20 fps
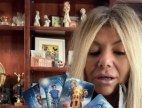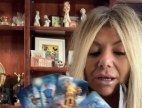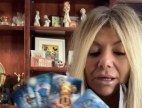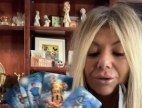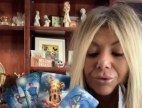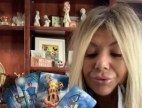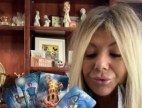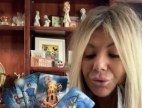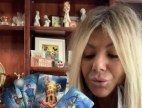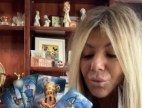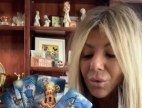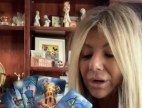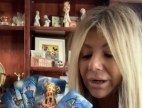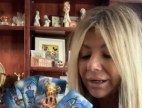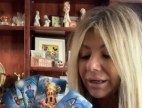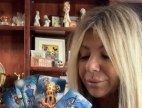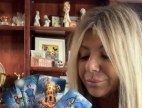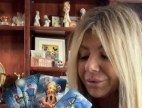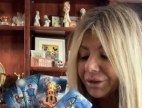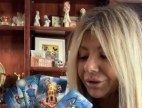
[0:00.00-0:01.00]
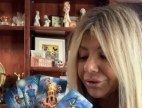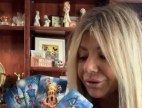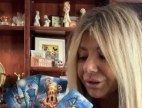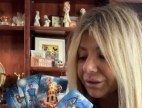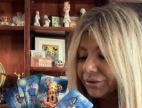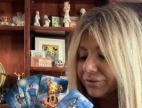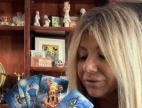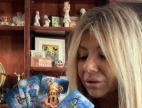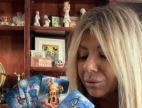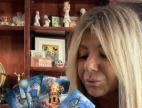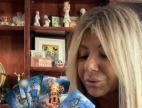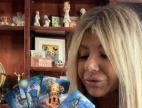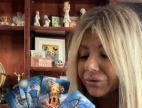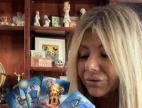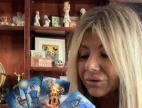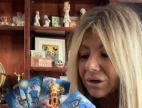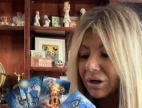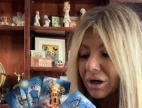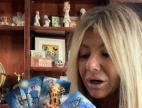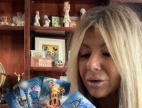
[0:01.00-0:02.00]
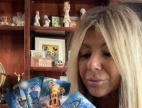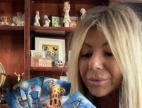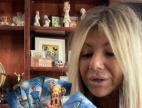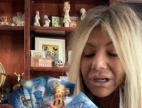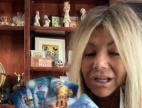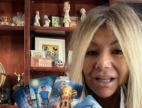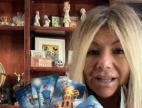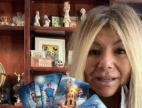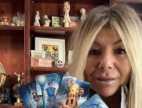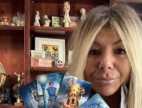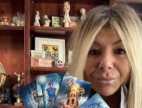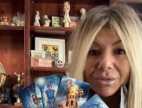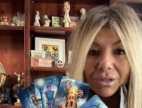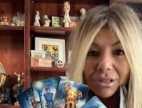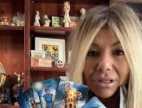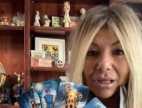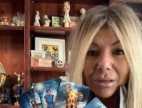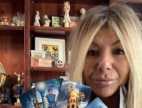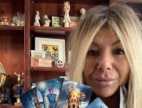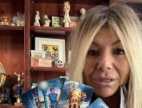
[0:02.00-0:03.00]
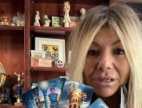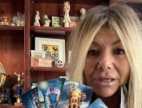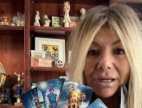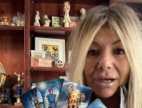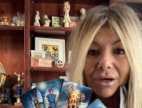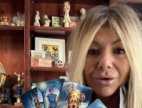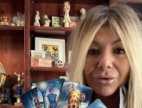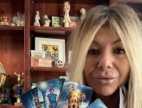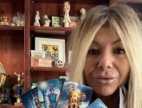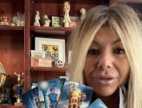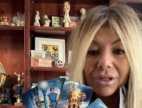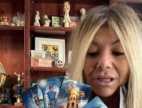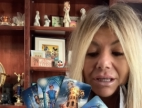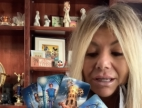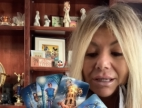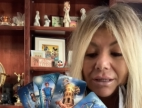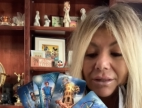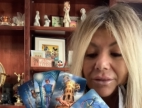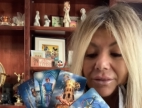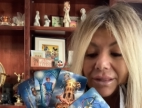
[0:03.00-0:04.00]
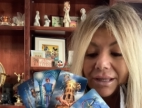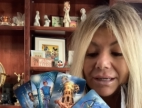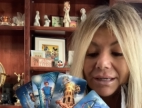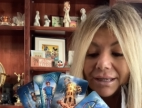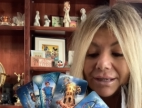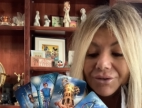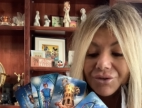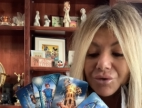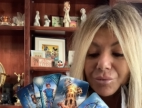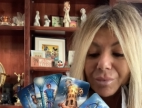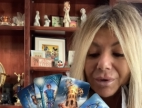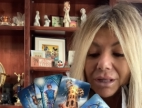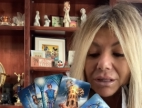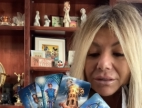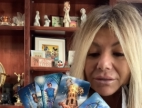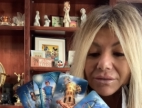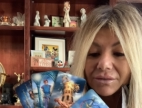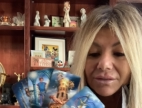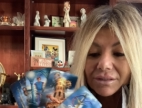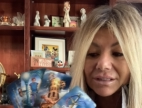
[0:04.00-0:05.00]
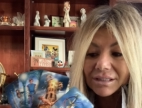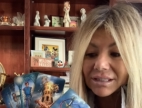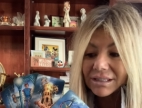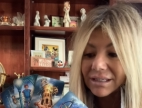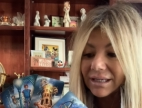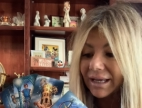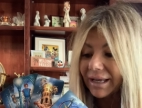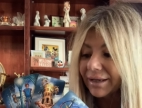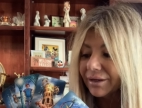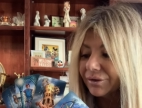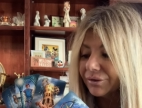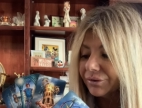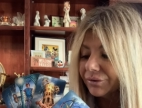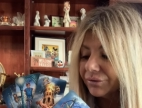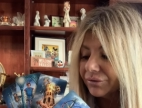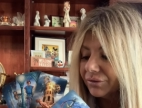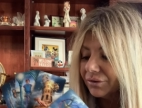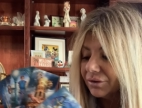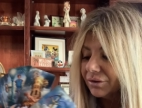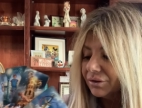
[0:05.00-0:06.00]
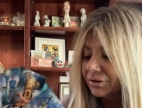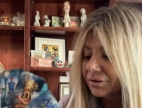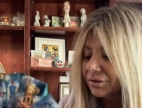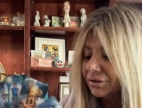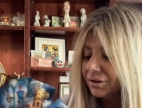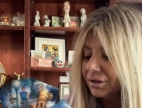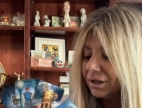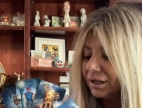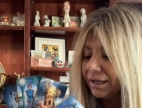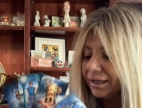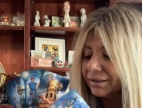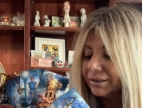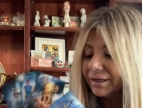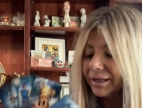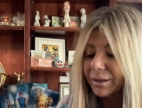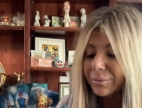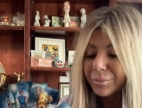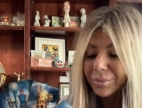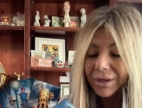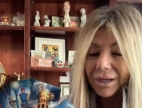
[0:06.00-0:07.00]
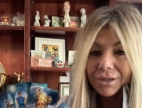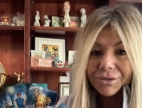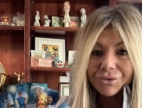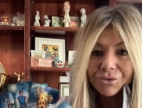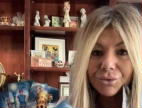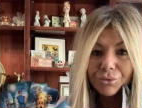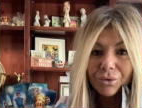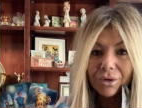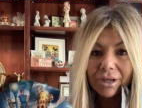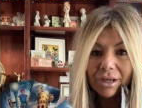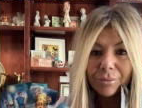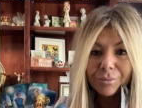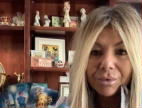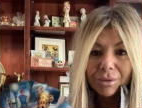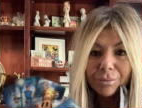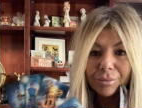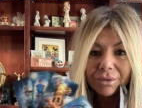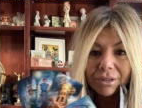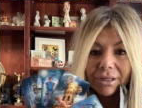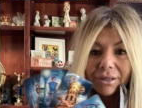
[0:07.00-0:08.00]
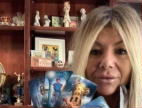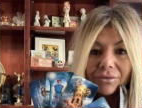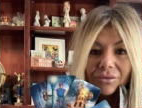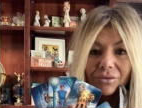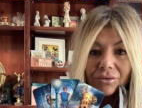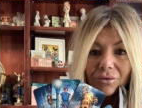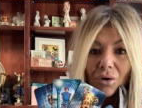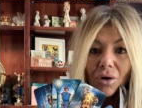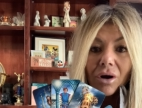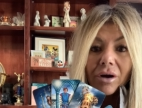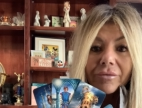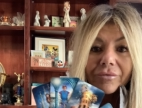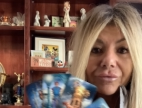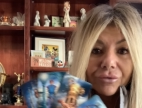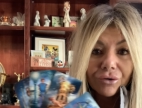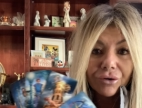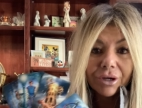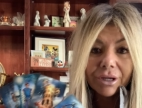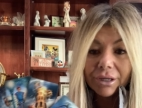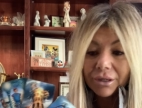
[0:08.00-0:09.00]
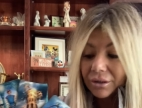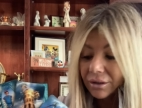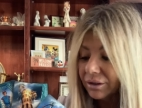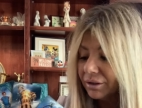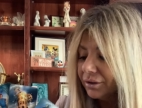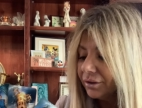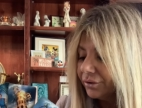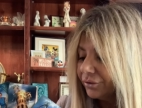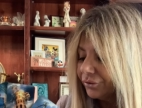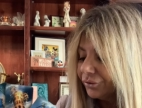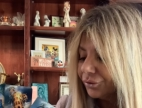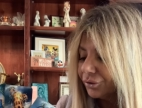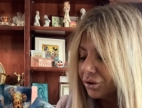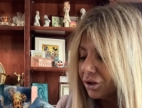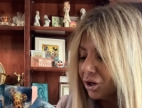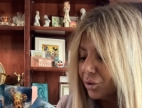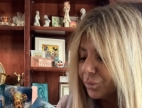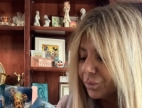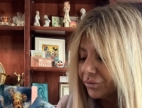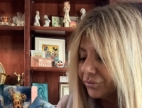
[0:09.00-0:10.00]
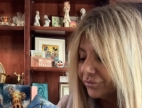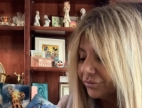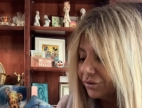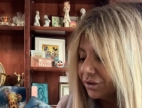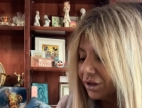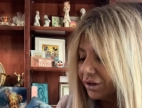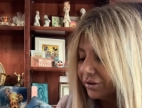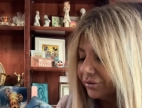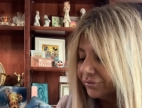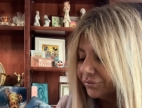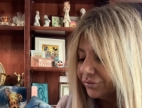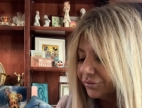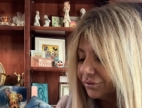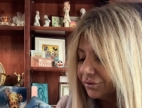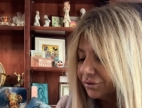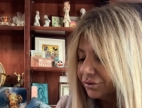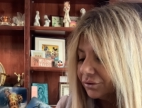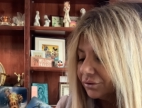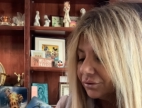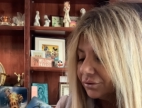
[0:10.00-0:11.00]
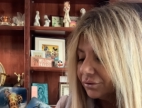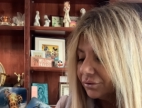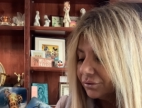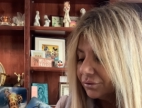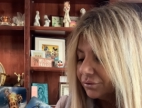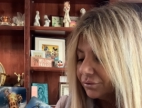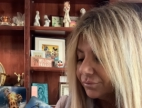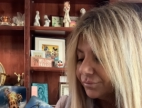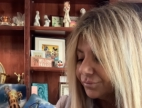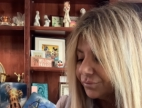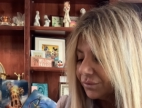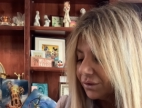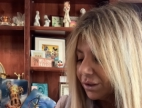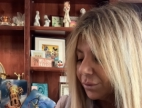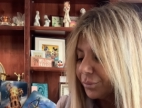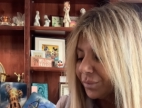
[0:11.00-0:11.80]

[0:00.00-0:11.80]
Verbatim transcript: I don't know why I'm hearing someone's karma came to them and now they need to balance the scales and get back to a happy place, offering their cup of love, a